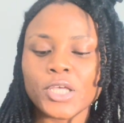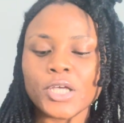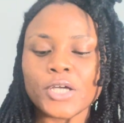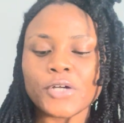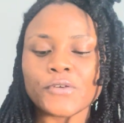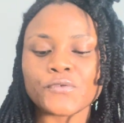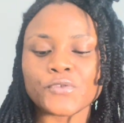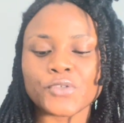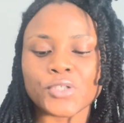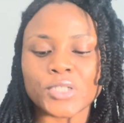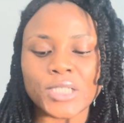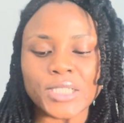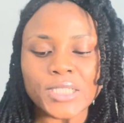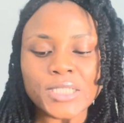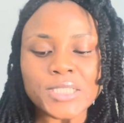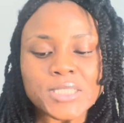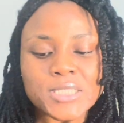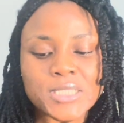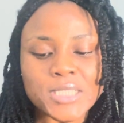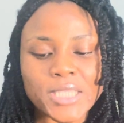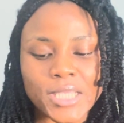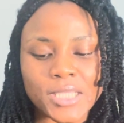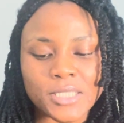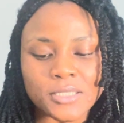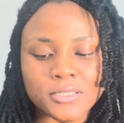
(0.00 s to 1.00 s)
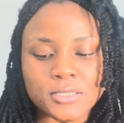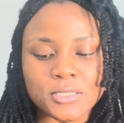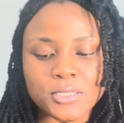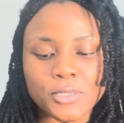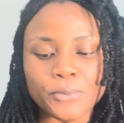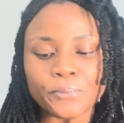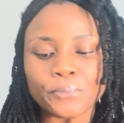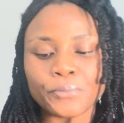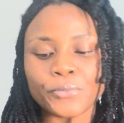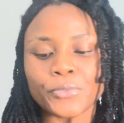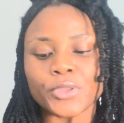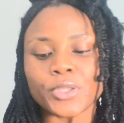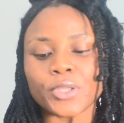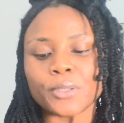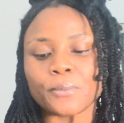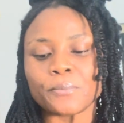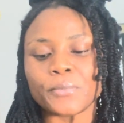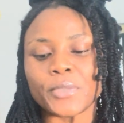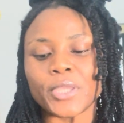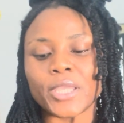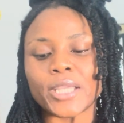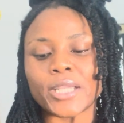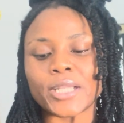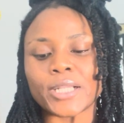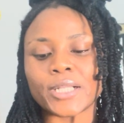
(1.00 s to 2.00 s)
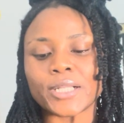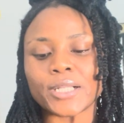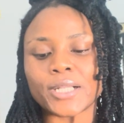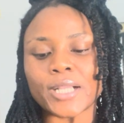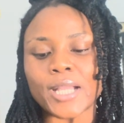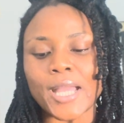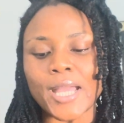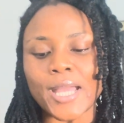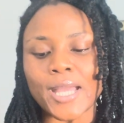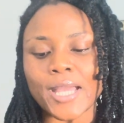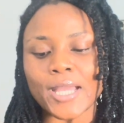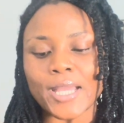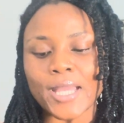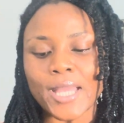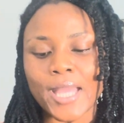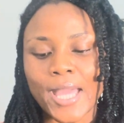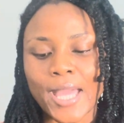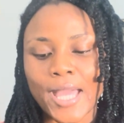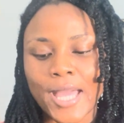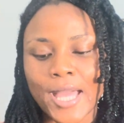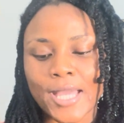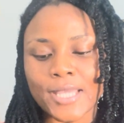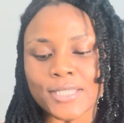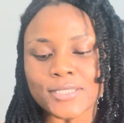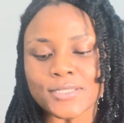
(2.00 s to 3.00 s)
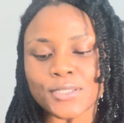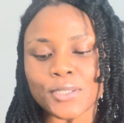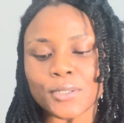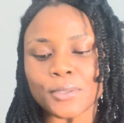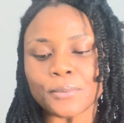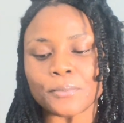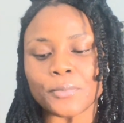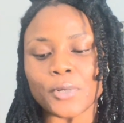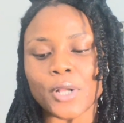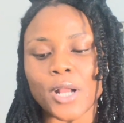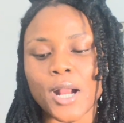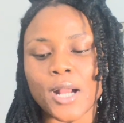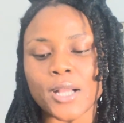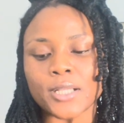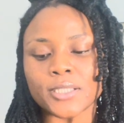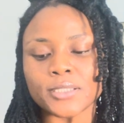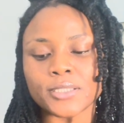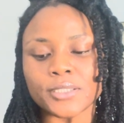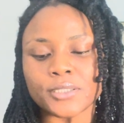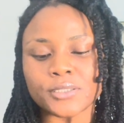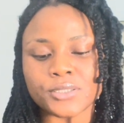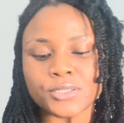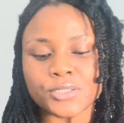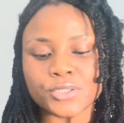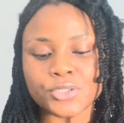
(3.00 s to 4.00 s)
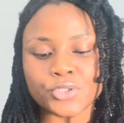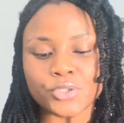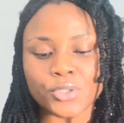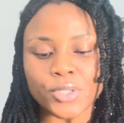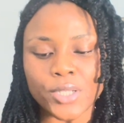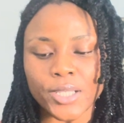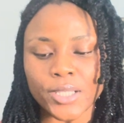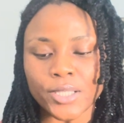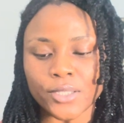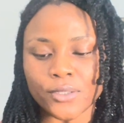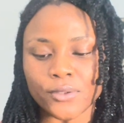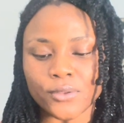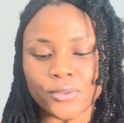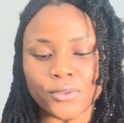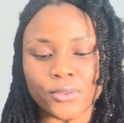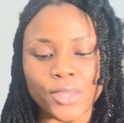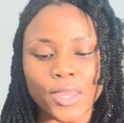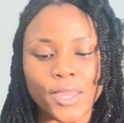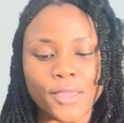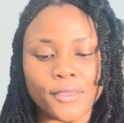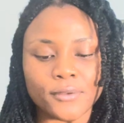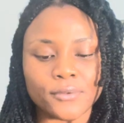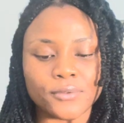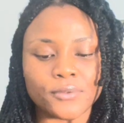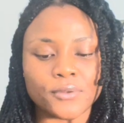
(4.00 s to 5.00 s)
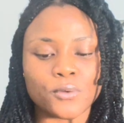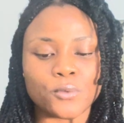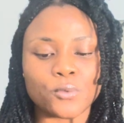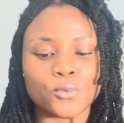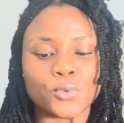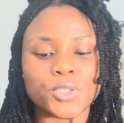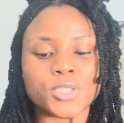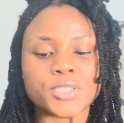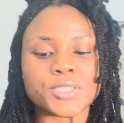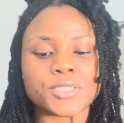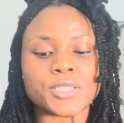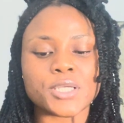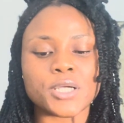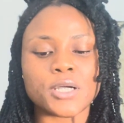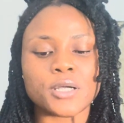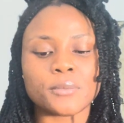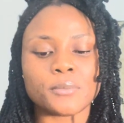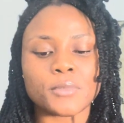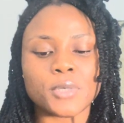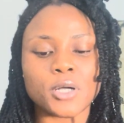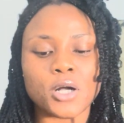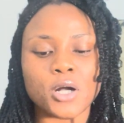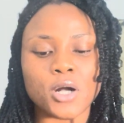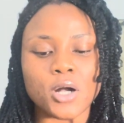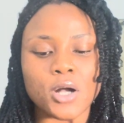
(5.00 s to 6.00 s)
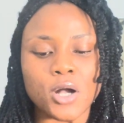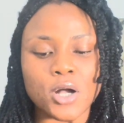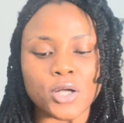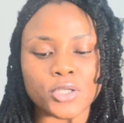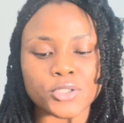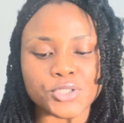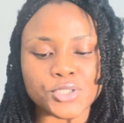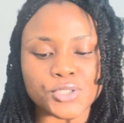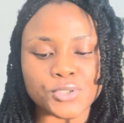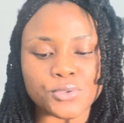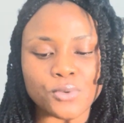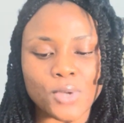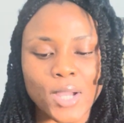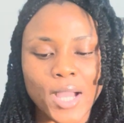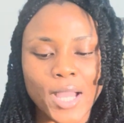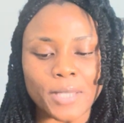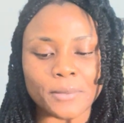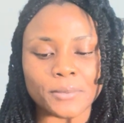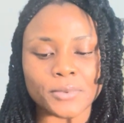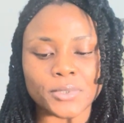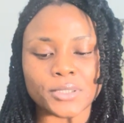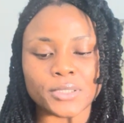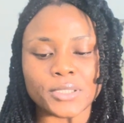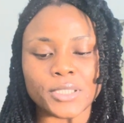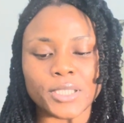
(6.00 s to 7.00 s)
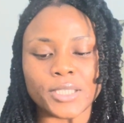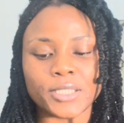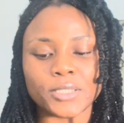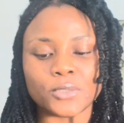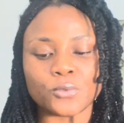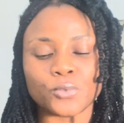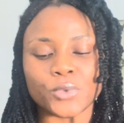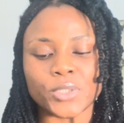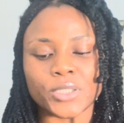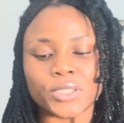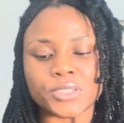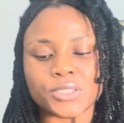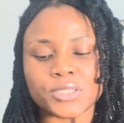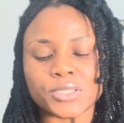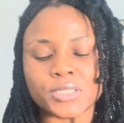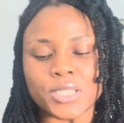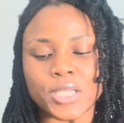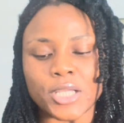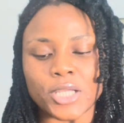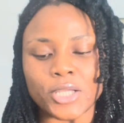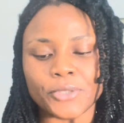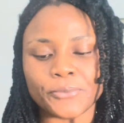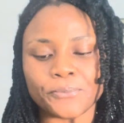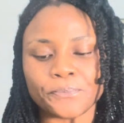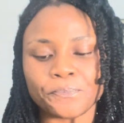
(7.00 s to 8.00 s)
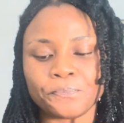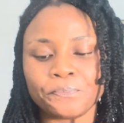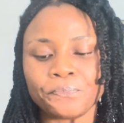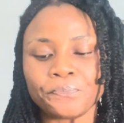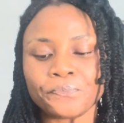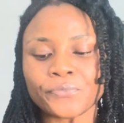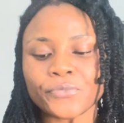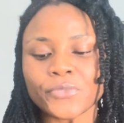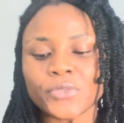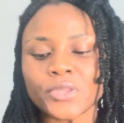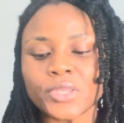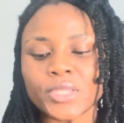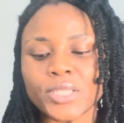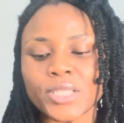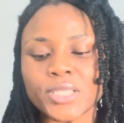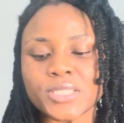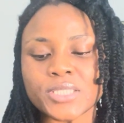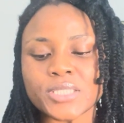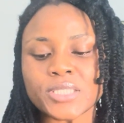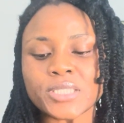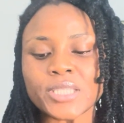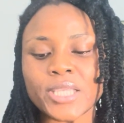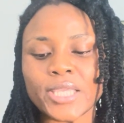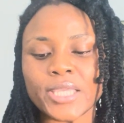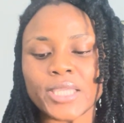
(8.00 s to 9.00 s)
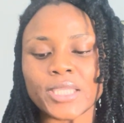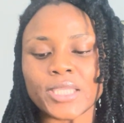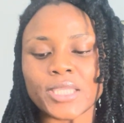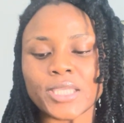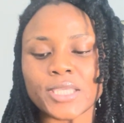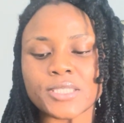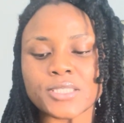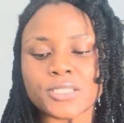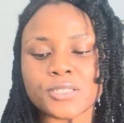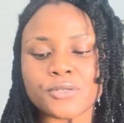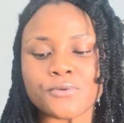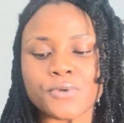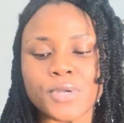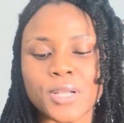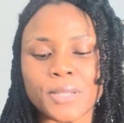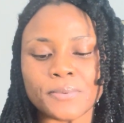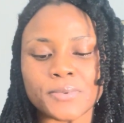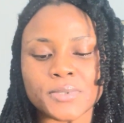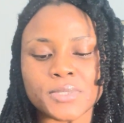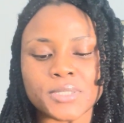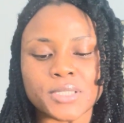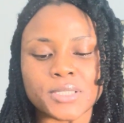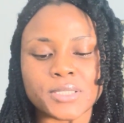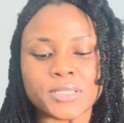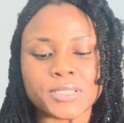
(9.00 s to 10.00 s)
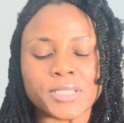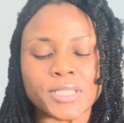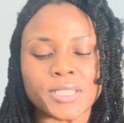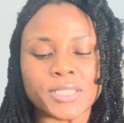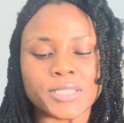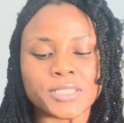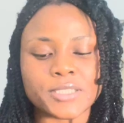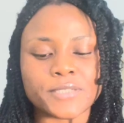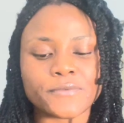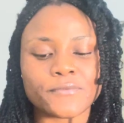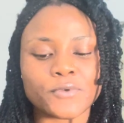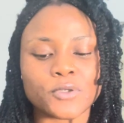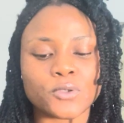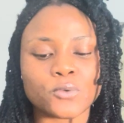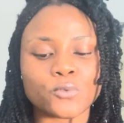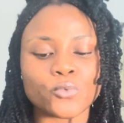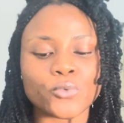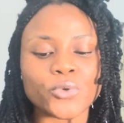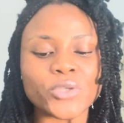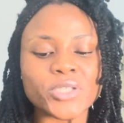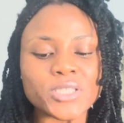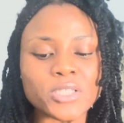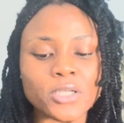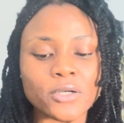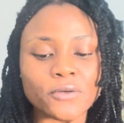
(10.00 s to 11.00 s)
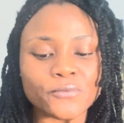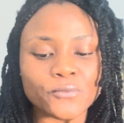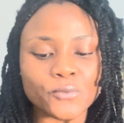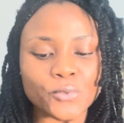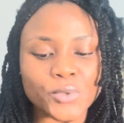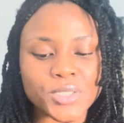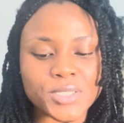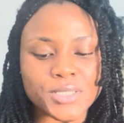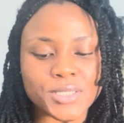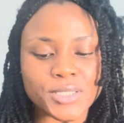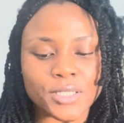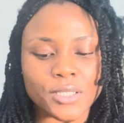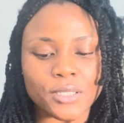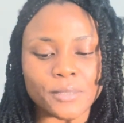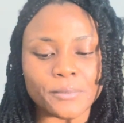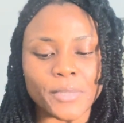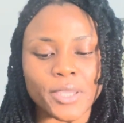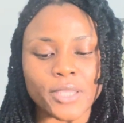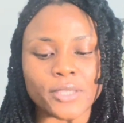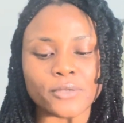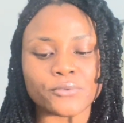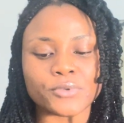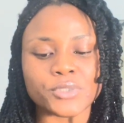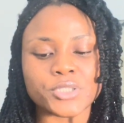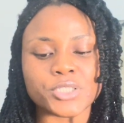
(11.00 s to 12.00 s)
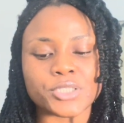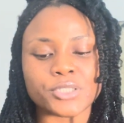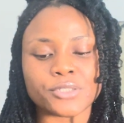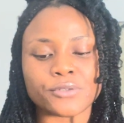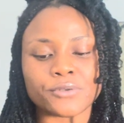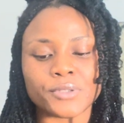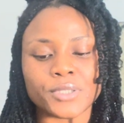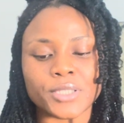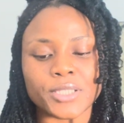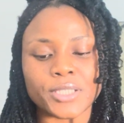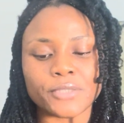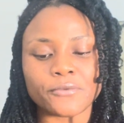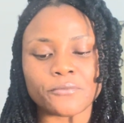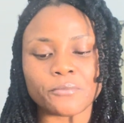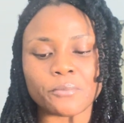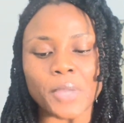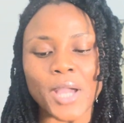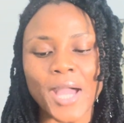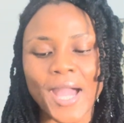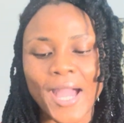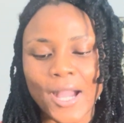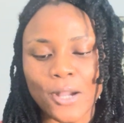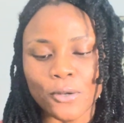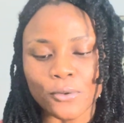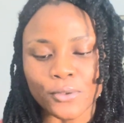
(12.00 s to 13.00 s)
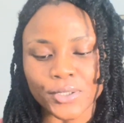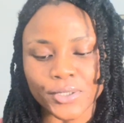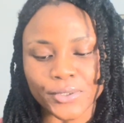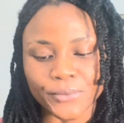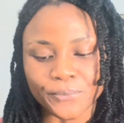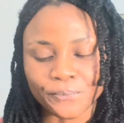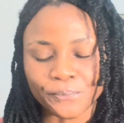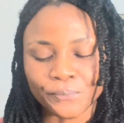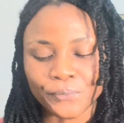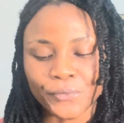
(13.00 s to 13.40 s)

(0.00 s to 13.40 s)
For instance, the bear has unparalleled strength and the wisdom to hibernate when it's time. The snake is a representative of wisdom and regenerative power.